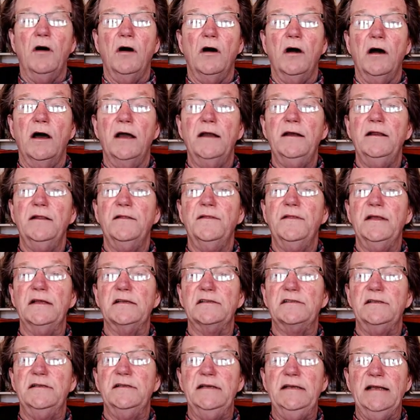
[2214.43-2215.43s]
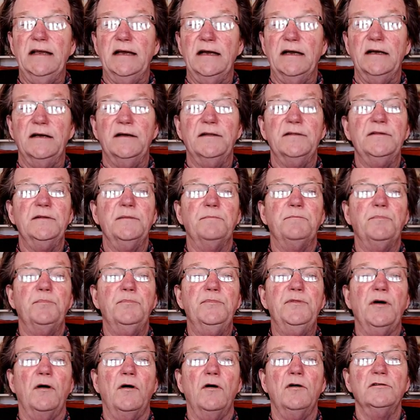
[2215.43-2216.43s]
on to this, the
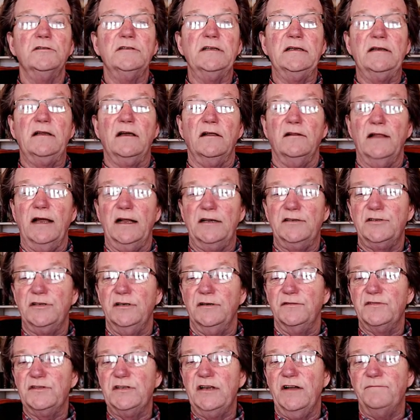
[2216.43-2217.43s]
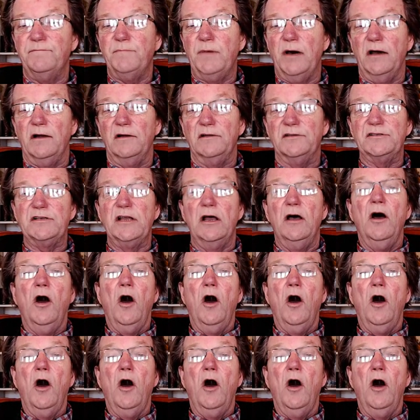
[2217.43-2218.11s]
Holden collection of snuff bottles.